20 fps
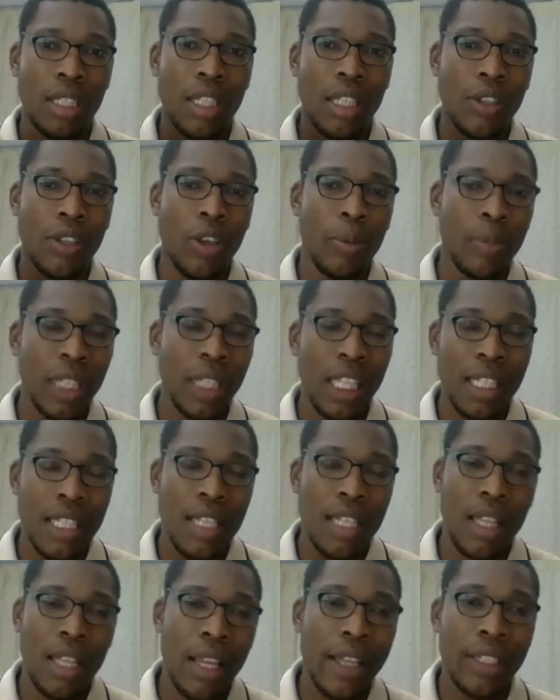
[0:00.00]
the
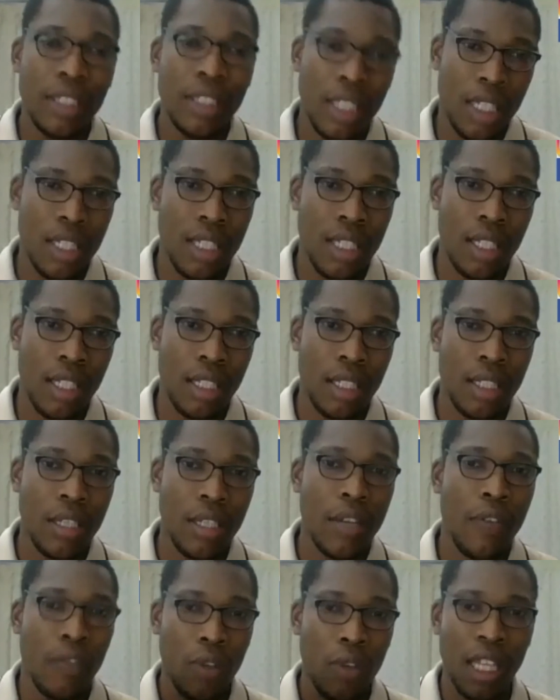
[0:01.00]
nominating agency
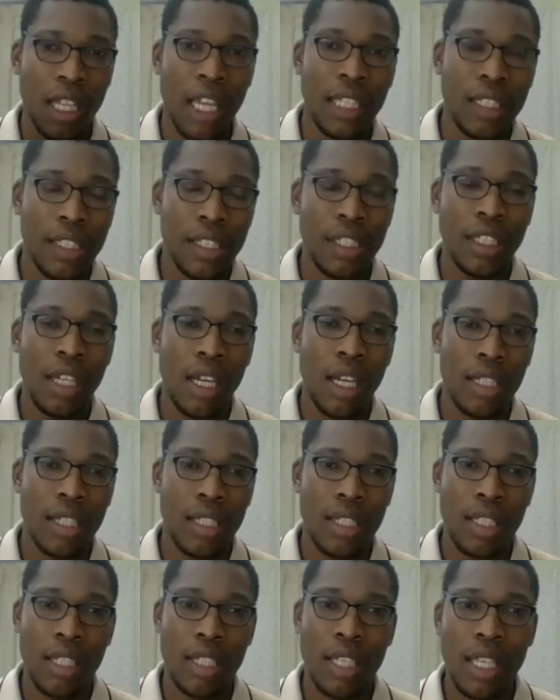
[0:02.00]
for
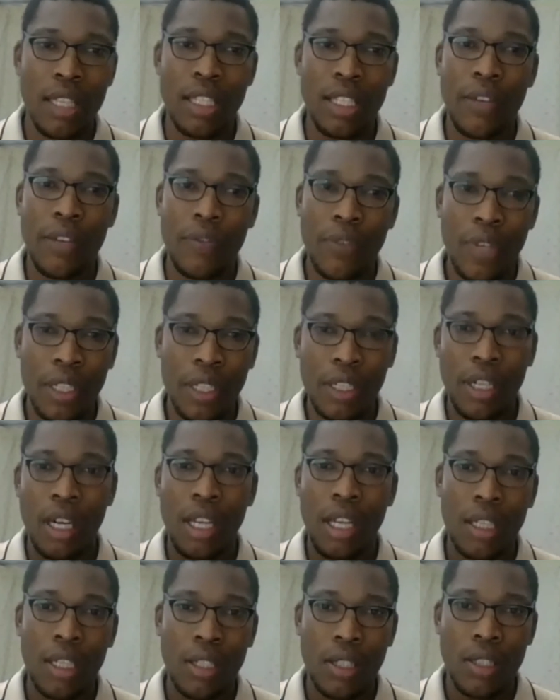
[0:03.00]
Nigerians is the
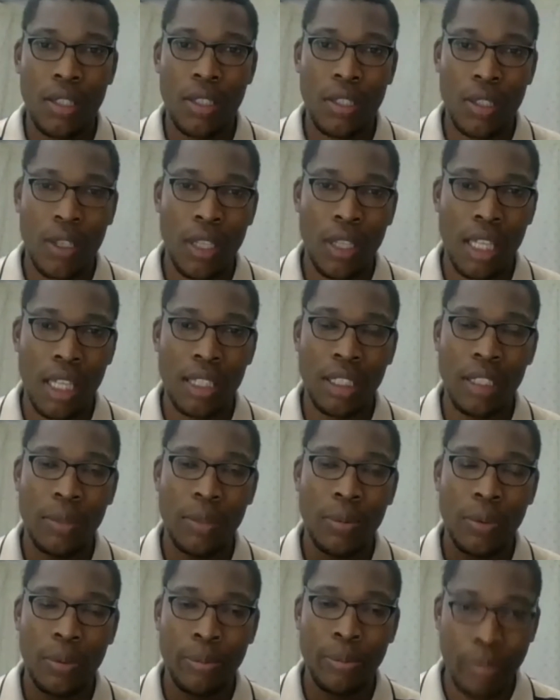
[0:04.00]
Federal Scholarship
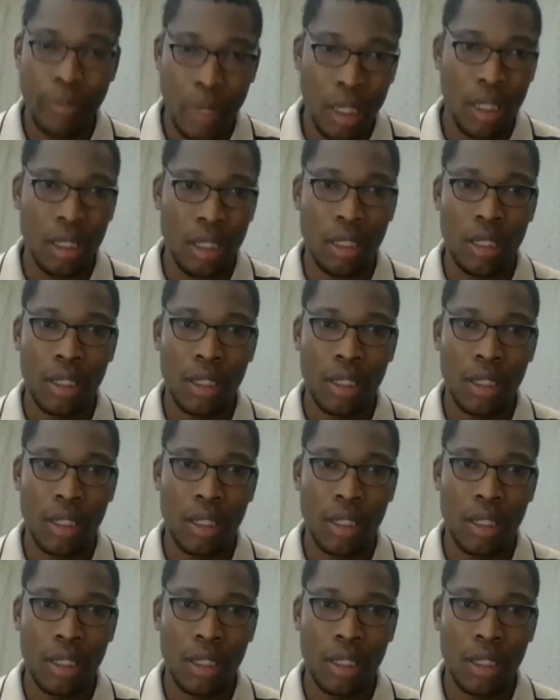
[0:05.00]
Board.